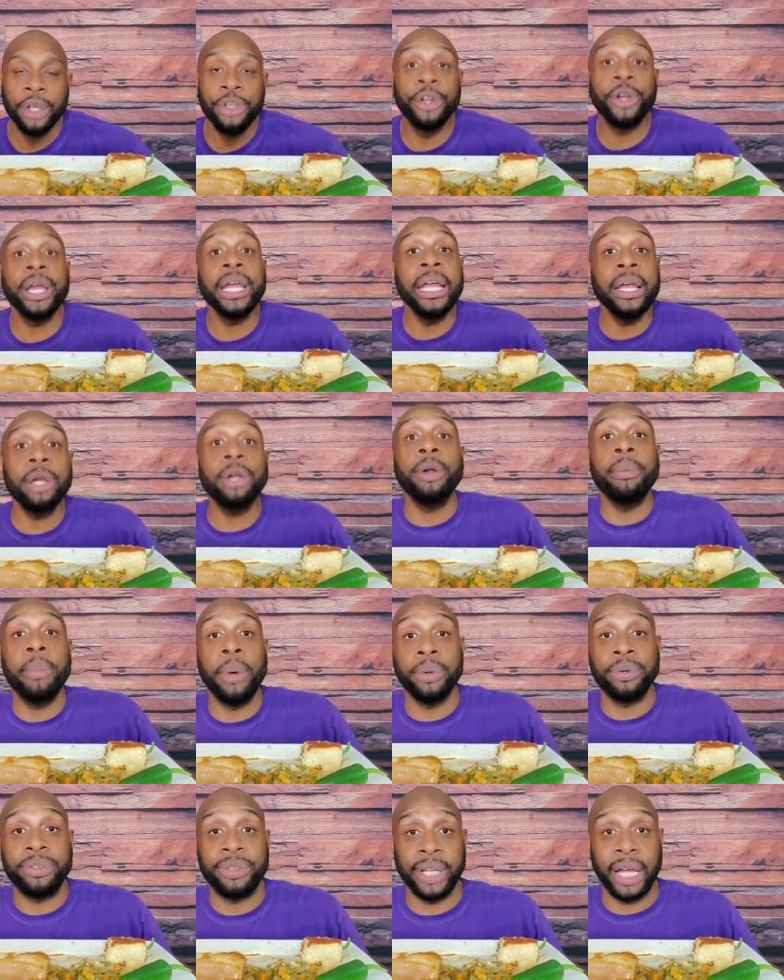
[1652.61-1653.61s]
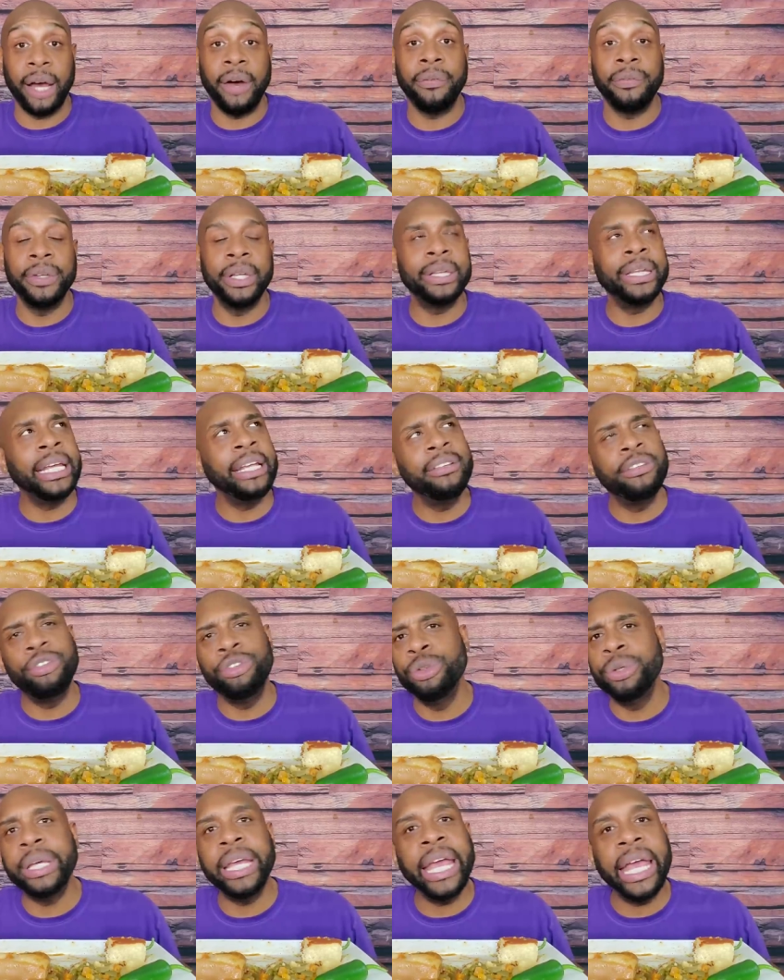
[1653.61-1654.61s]
Your innermost self. The things
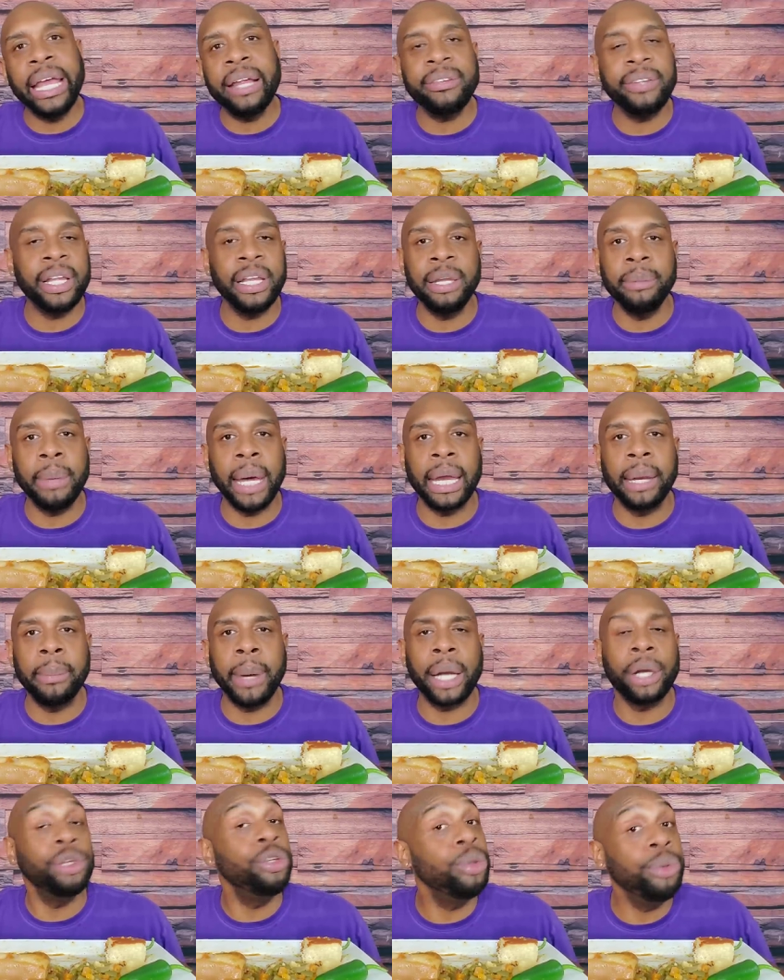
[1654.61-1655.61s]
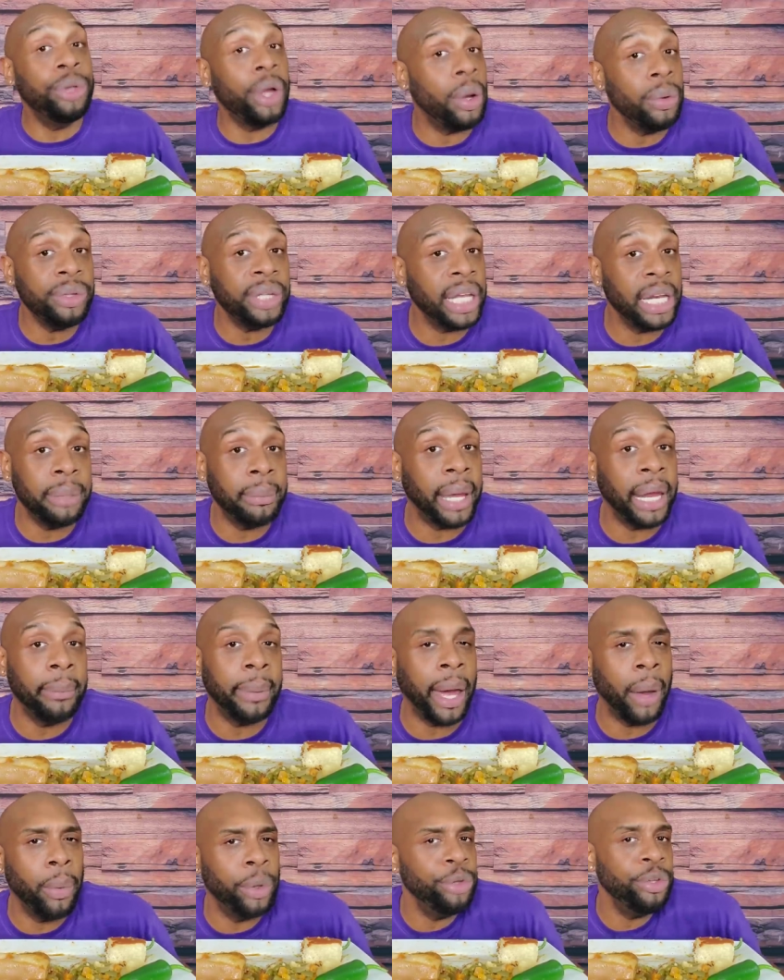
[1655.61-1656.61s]
that you can't tell anybody about or you don't tell anybody
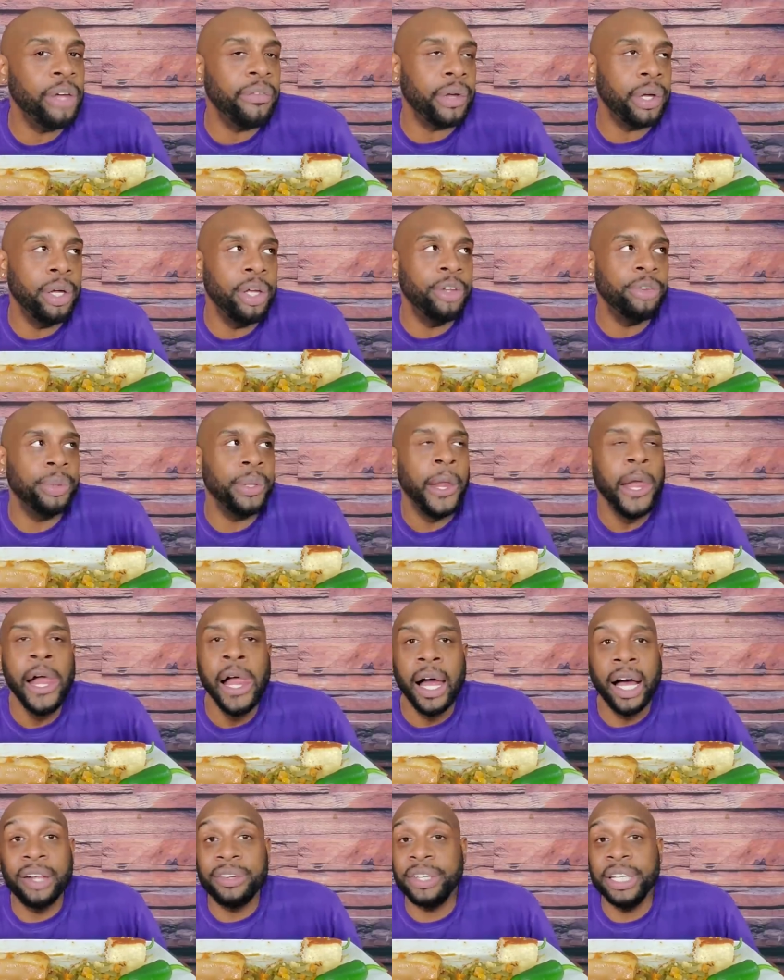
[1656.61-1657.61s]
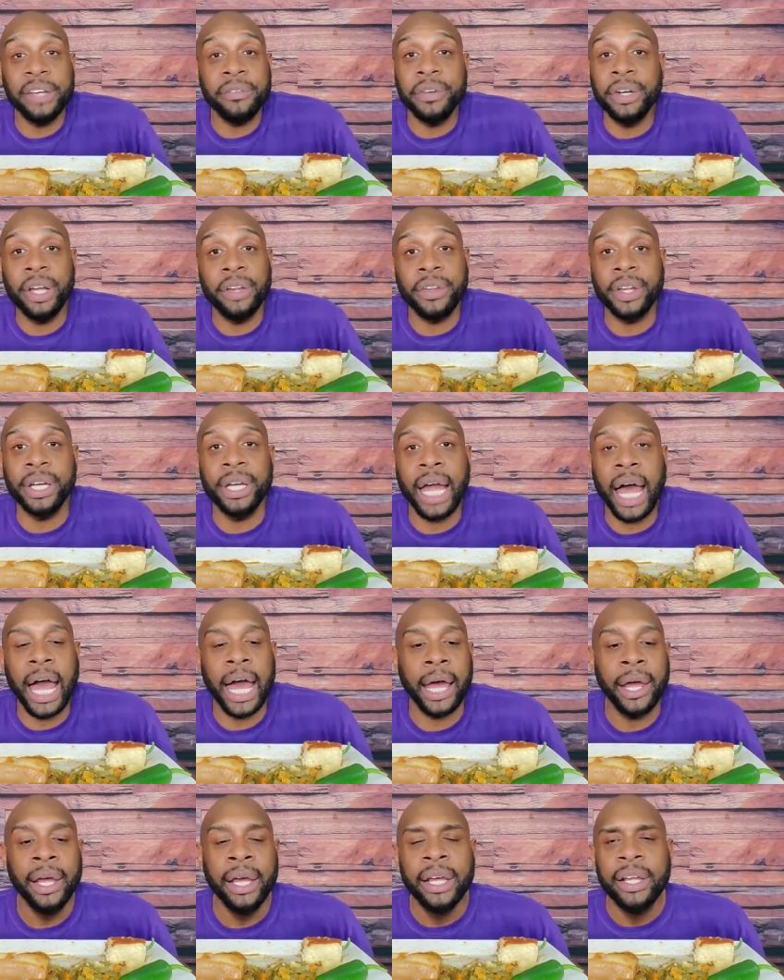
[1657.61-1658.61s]
about. Whether you have a husband, a significant other or
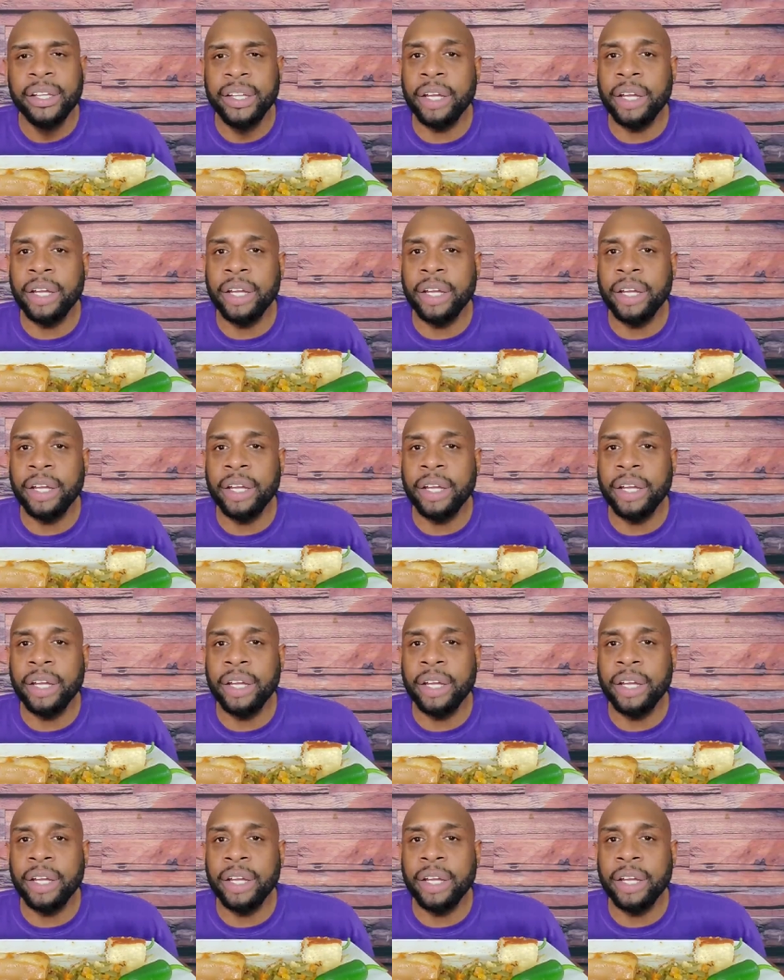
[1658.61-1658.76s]
not.